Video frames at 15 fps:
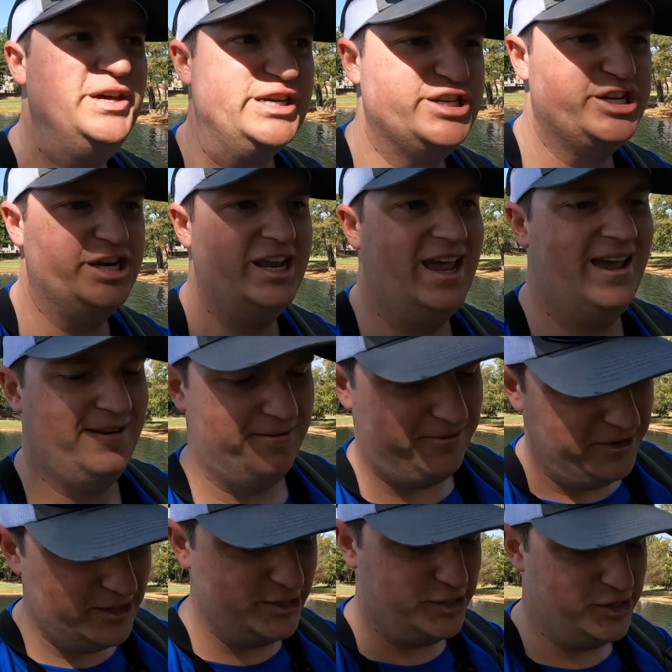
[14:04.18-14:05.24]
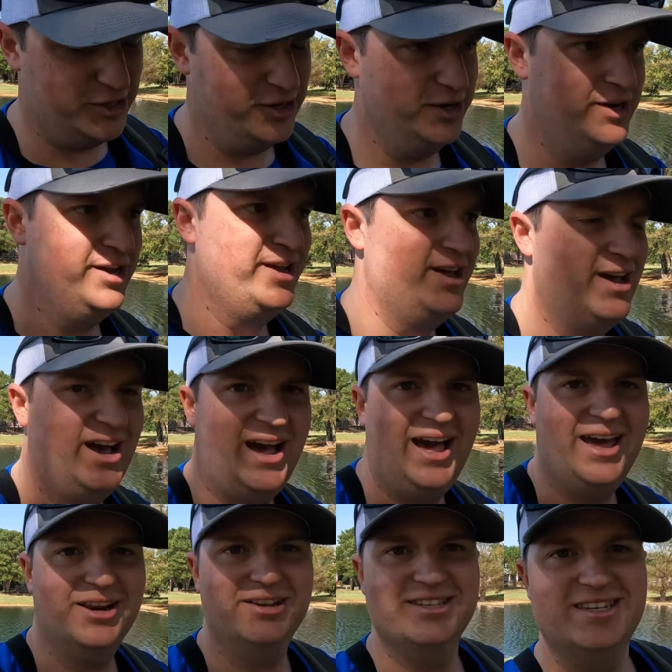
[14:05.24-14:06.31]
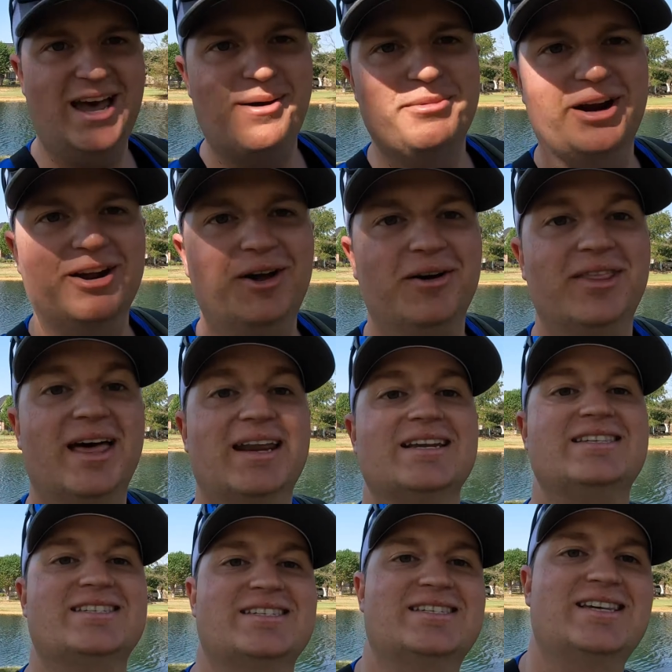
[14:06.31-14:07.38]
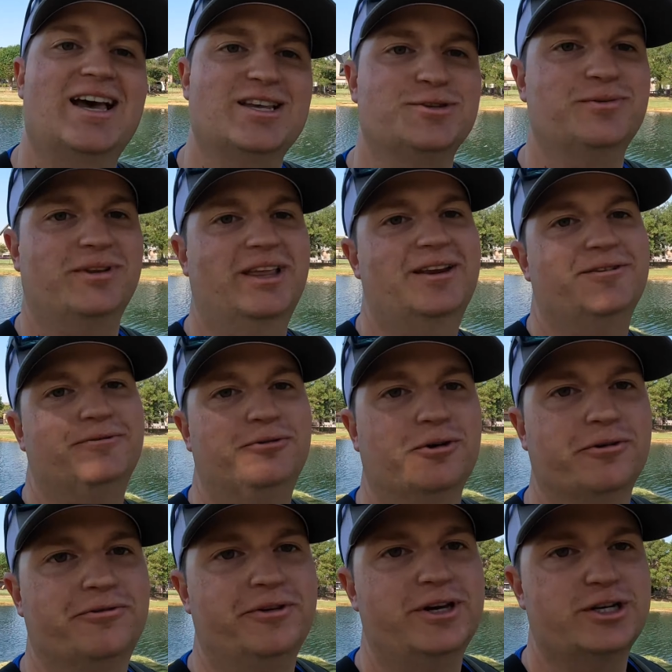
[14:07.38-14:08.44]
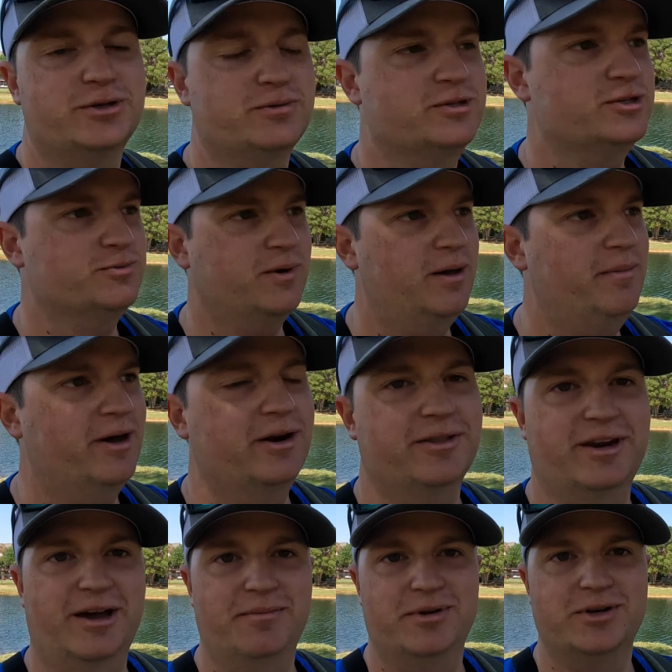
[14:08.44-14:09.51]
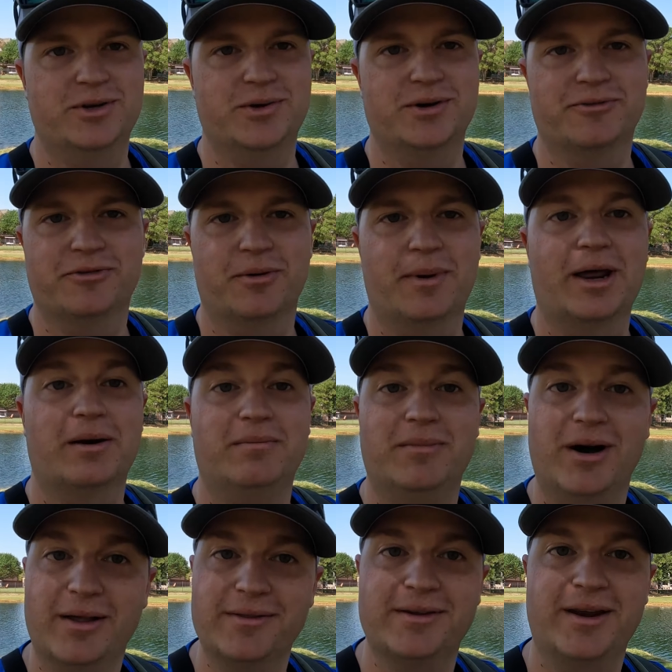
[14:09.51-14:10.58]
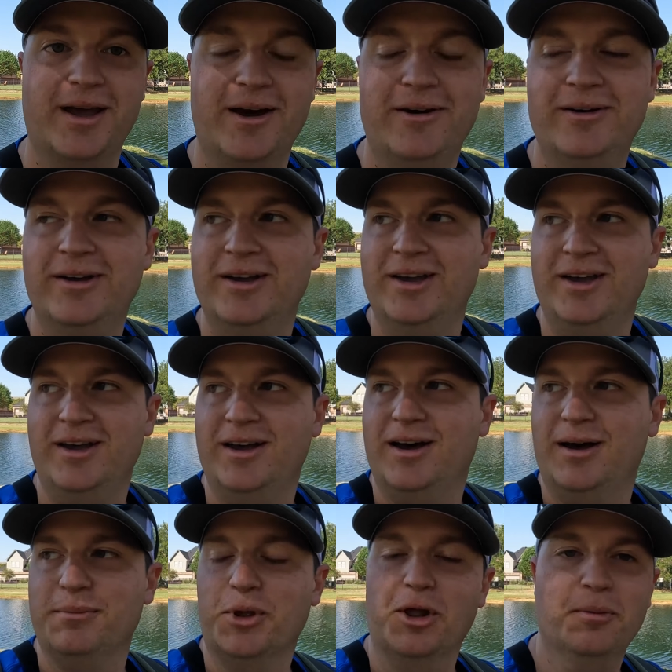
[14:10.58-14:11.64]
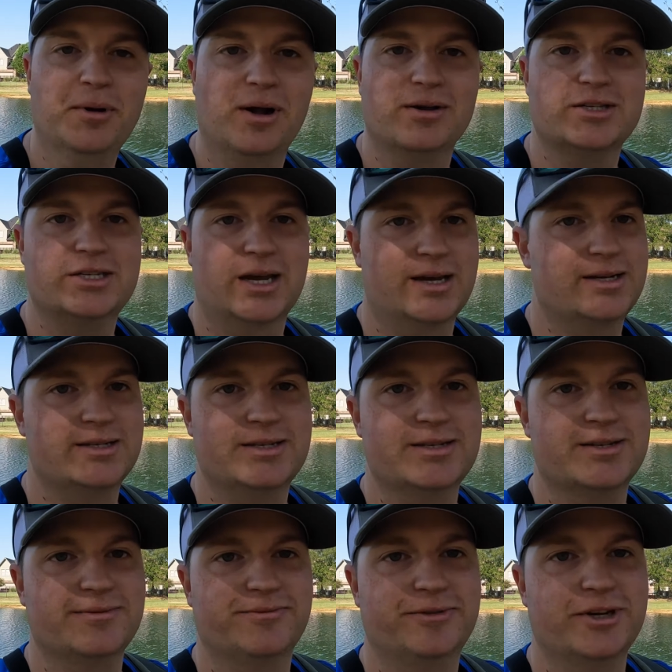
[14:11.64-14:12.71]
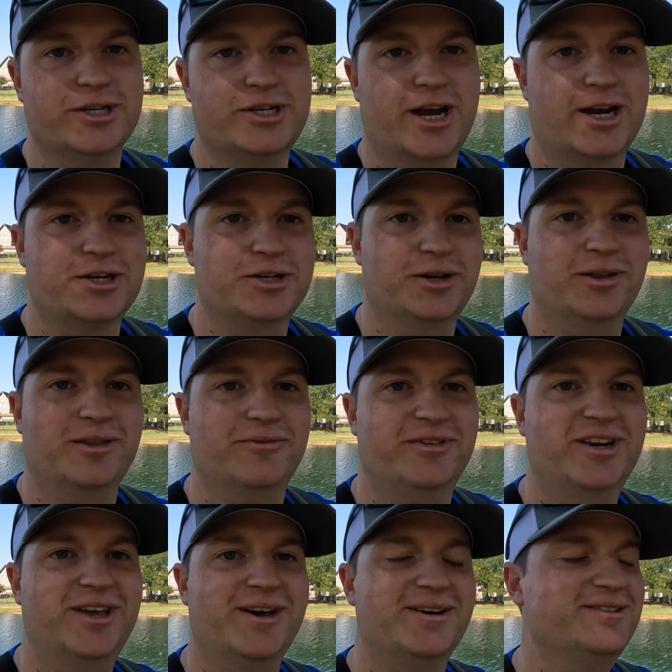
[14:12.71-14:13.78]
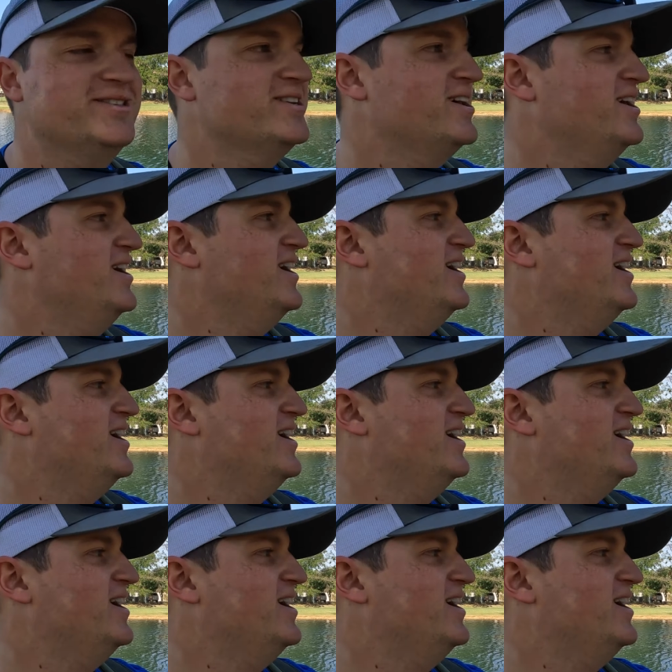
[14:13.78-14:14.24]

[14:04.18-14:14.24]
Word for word: fishing adventure. I had a good time and I call that a success. We landed four fish, which is way better than I've been doing for about a month now. Um, Y'all are probably excited to see some fish actually on the videos.